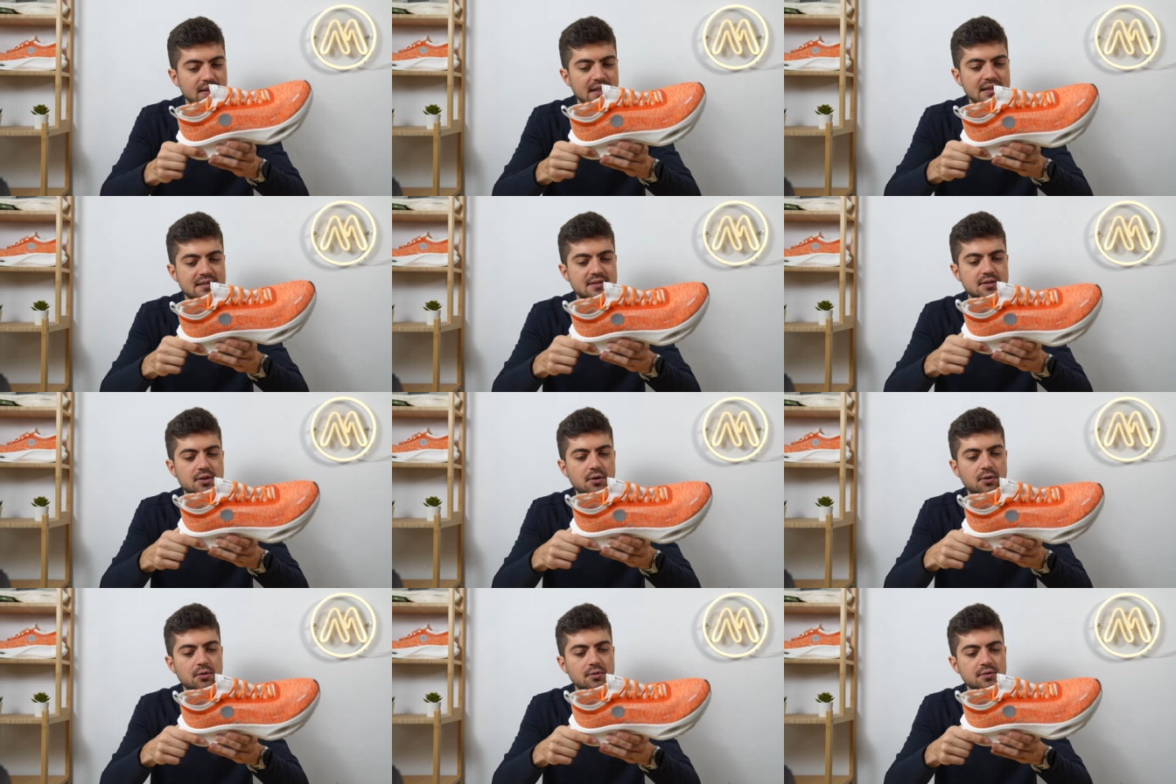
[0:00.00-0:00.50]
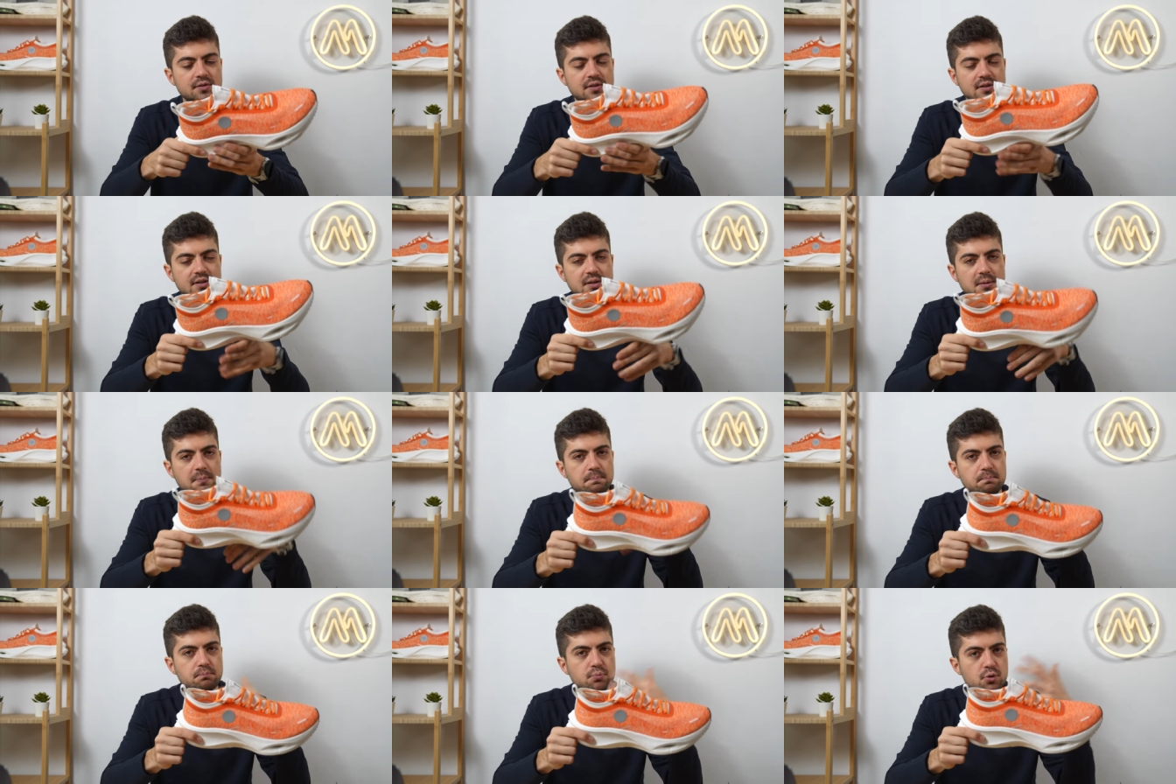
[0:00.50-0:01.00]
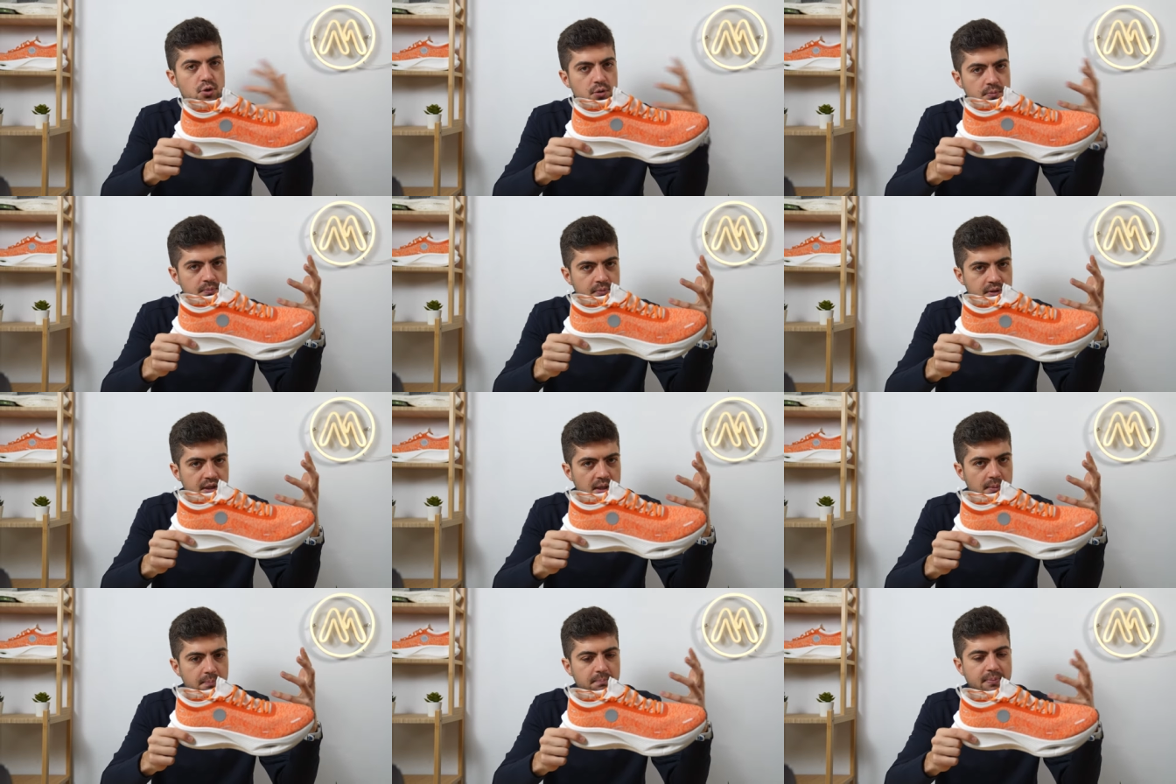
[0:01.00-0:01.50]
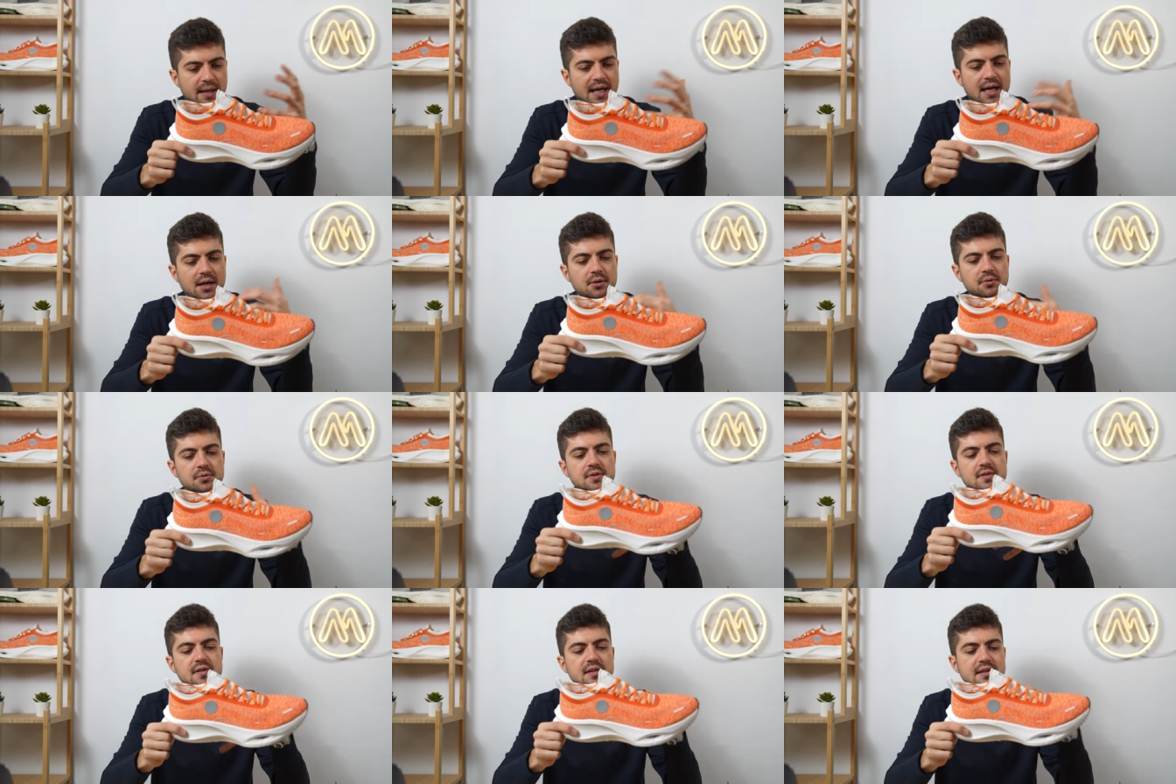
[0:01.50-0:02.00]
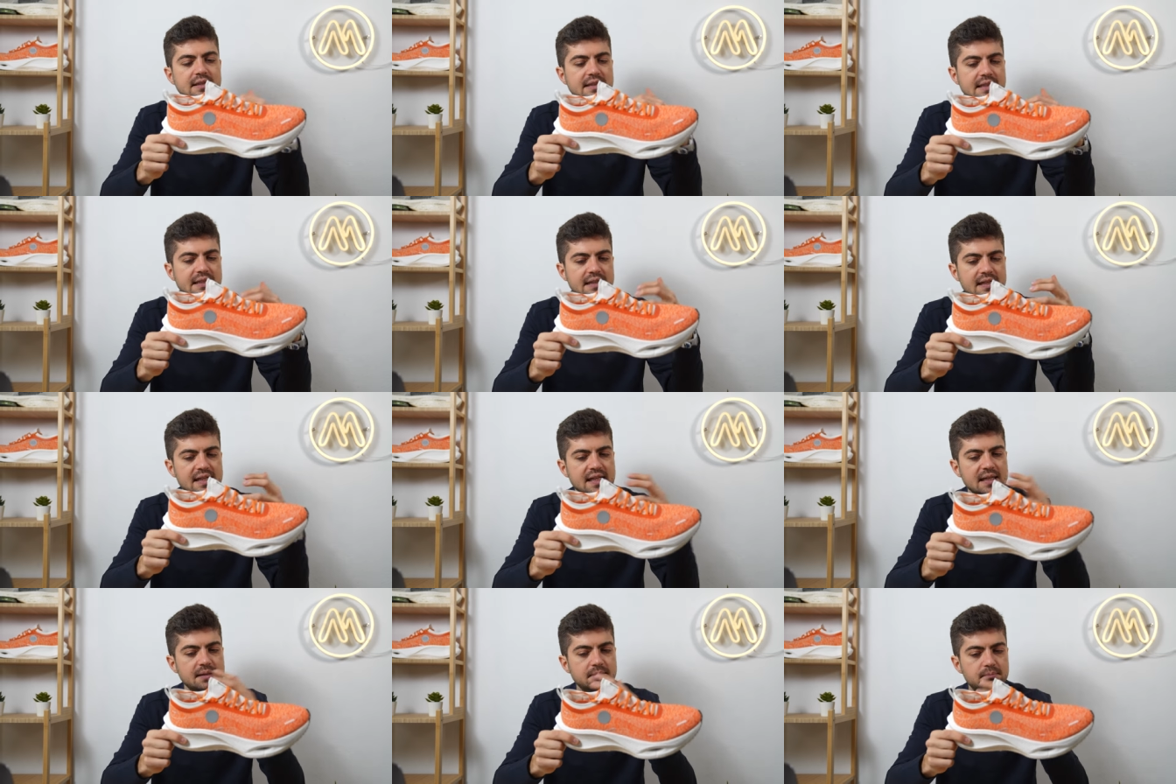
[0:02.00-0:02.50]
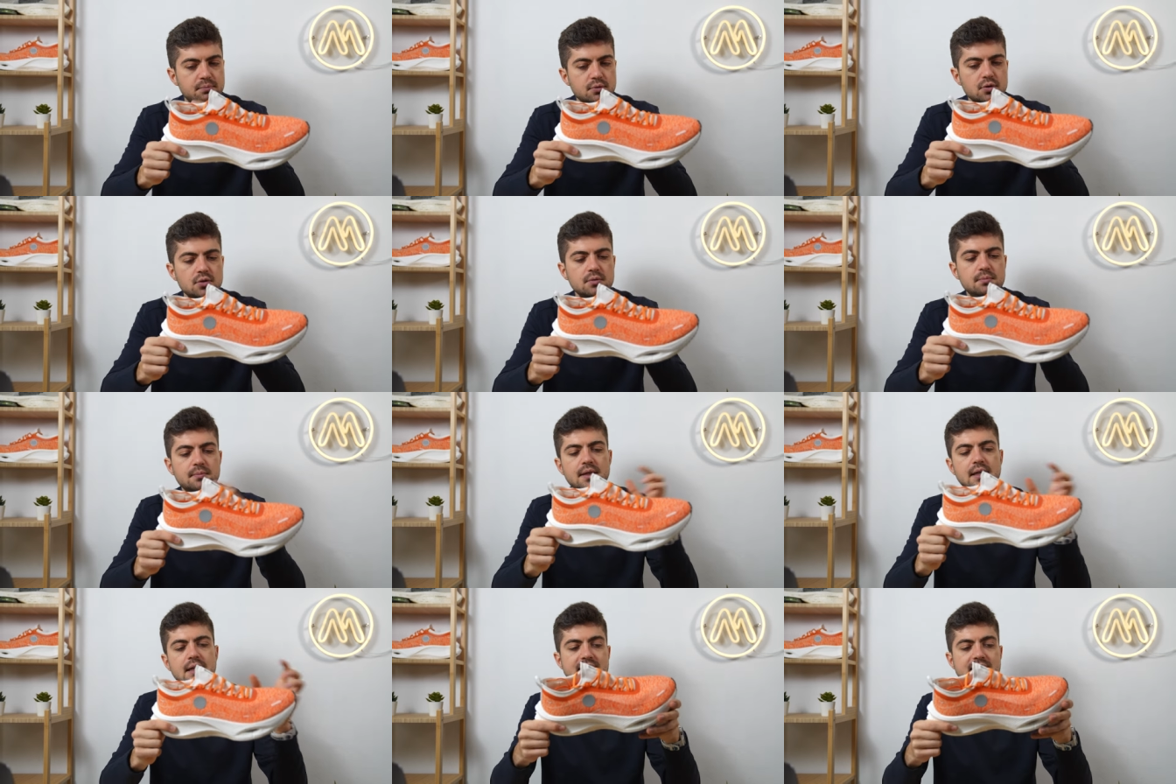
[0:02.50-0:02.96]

It's called the Boom Compound, Leaning Boom.